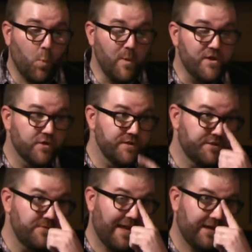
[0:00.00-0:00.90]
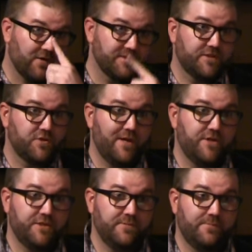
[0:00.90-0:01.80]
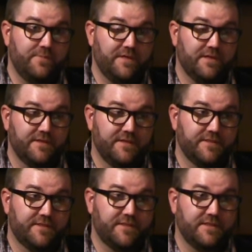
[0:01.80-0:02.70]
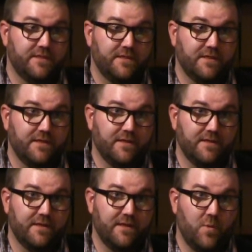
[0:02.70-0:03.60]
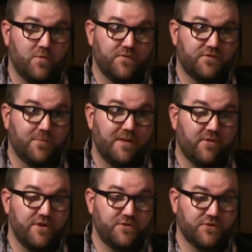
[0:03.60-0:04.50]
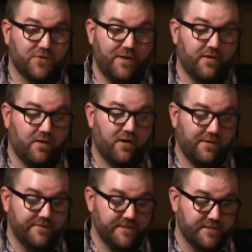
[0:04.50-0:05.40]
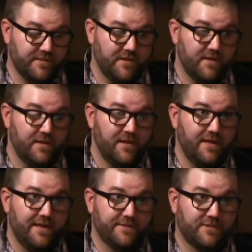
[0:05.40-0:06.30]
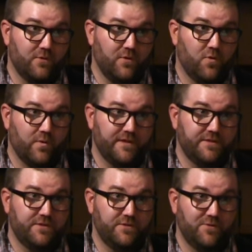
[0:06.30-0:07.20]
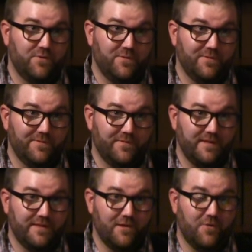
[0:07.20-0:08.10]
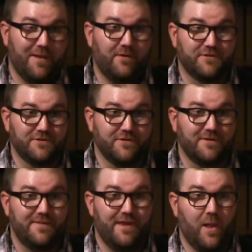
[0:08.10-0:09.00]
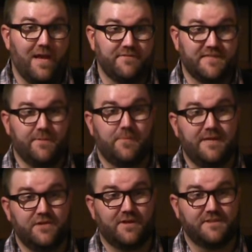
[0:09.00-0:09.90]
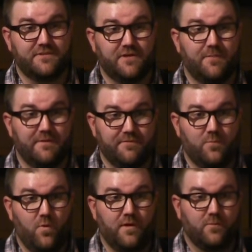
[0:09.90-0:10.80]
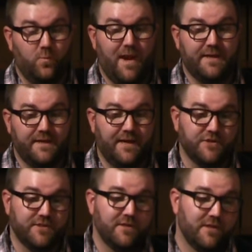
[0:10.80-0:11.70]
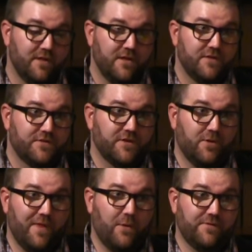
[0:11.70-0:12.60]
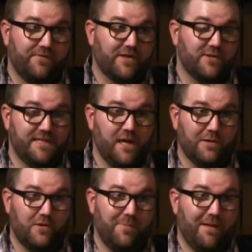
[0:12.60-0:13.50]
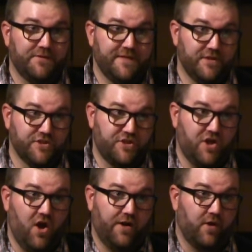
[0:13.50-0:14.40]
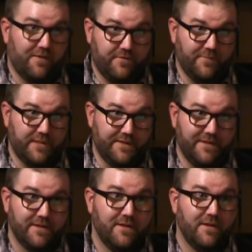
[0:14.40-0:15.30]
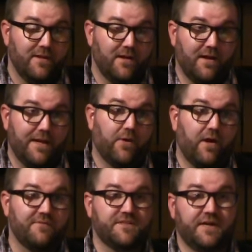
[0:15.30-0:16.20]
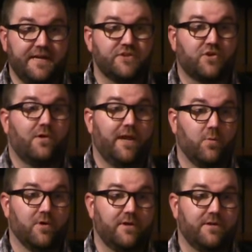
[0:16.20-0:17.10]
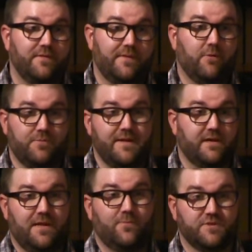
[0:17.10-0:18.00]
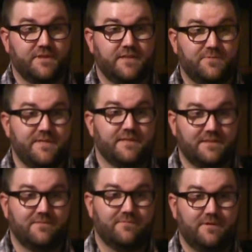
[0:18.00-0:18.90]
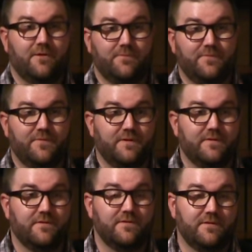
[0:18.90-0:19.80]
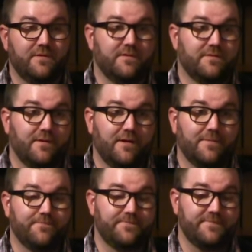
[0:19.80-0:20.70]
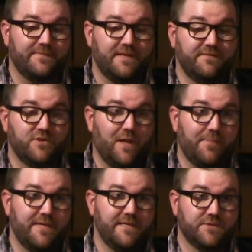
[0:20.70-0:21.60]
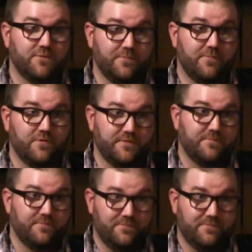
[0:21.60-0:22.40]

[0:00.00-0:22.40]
we couldn't do that in our situation because so many of our users are in our office, and so according to the load balancer, they all have the same I P address because they're coming from one W A N connection. So that would effectively take our load balancing and just cut it off completely. Uh, now, obviously, on an internal network, that would make a lot more sense because you know the, the um, individual I Ps would would